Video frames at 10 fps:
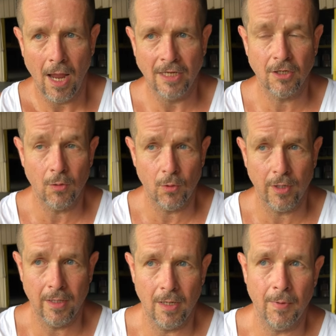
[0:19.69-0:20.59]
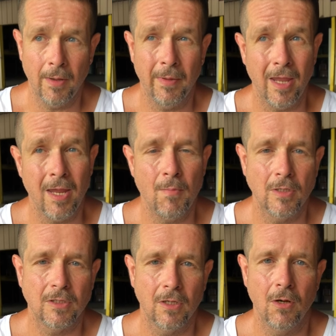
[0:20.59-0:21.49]
I started working here probably eight
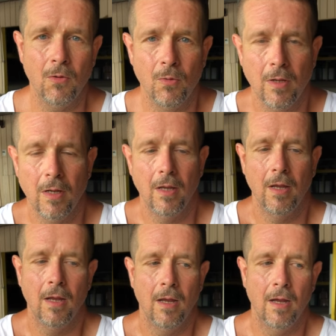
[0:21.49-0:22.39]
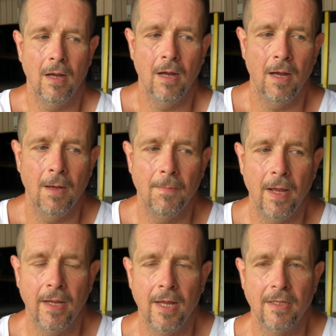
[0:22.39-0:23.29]
months ago. Um,
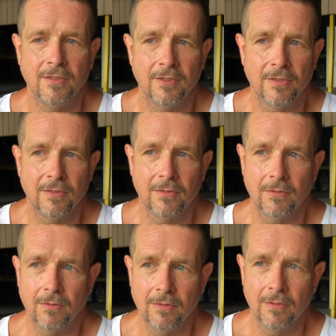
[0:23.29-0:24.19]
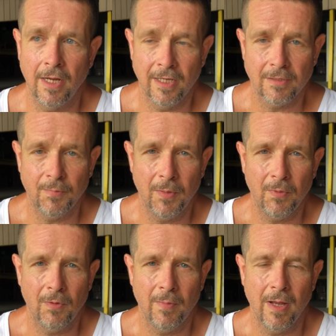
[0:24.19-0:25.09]
I got I get some
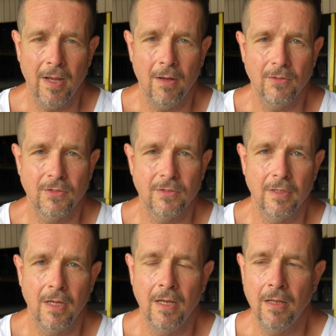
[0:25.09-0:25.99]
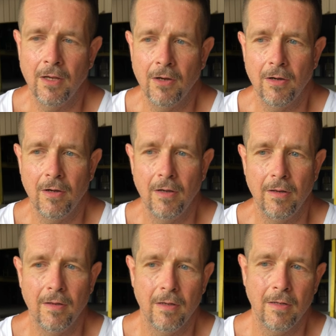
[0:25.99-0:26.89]
people in my house, and they're,
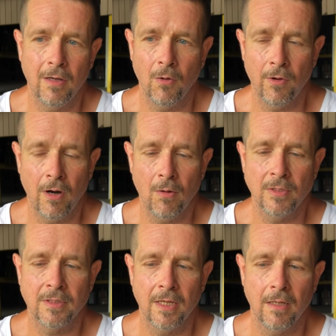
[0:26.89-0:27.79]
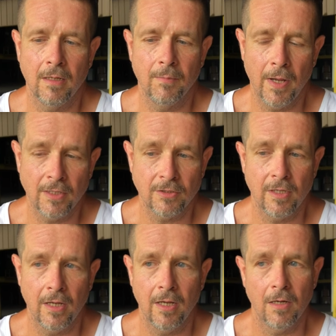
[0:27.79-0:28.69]
they're you know they're always saying, Pastor
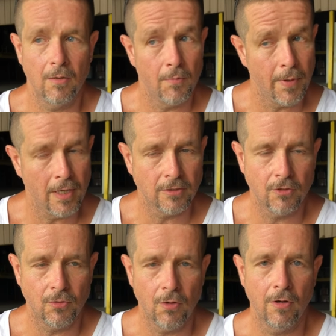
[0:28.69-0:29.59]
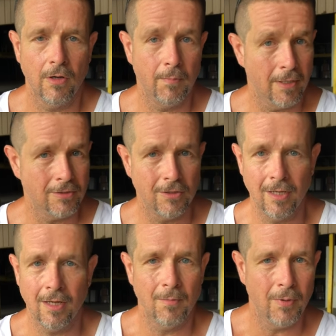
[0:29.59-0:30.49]
Dan, Pastor Troy, Pastor
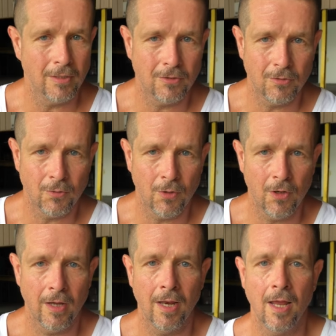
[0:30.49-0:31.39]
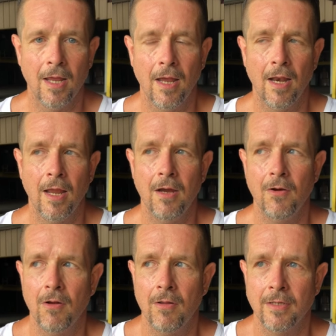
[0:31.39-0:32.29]
Dan, Pastor Troy, and I and I
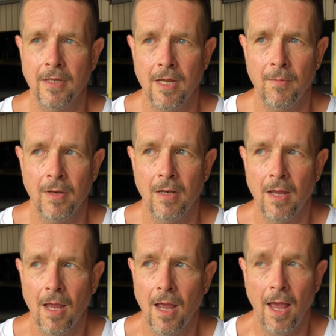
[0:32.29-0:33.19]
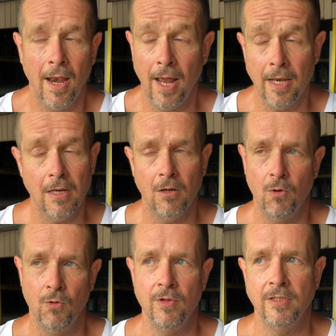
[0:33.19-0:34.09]
hear it all the time, and and I didn't
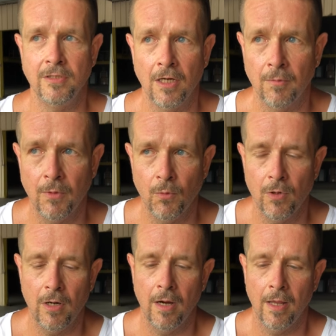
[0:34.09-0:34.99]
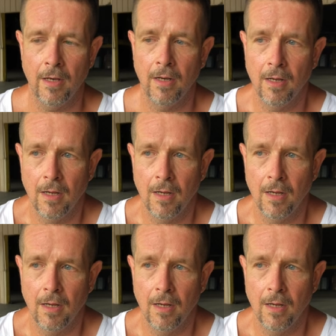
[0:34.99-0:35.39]
know who these gentlemen were, and